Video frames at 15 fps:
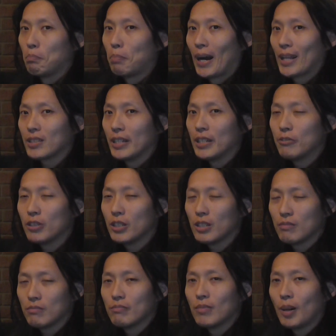butt
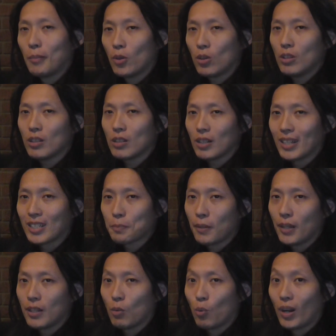area. I'm not gonna
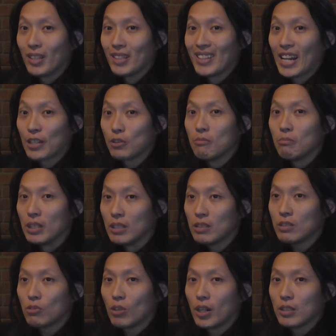explain what it actually
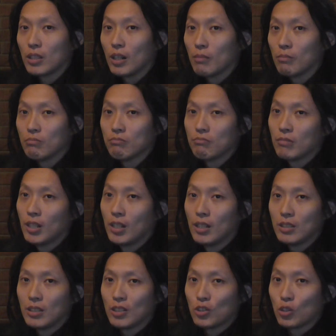means, right?
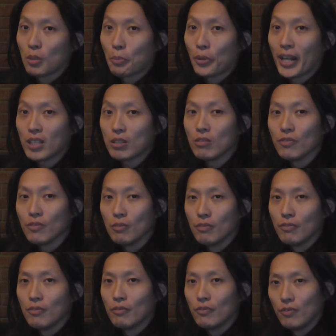This is not a practical
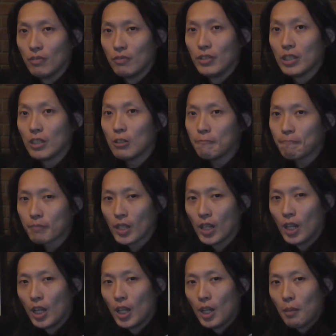video,
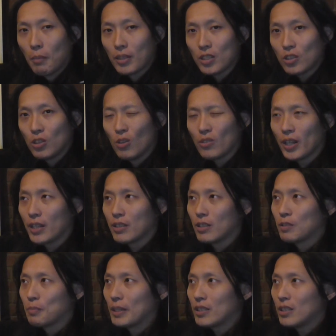but just know that
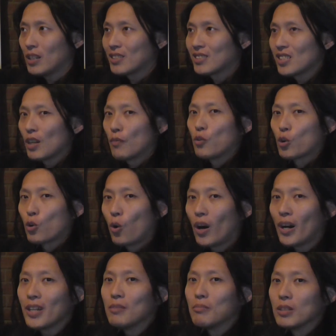there's basically a set of
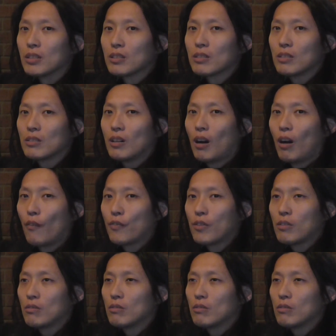requirements of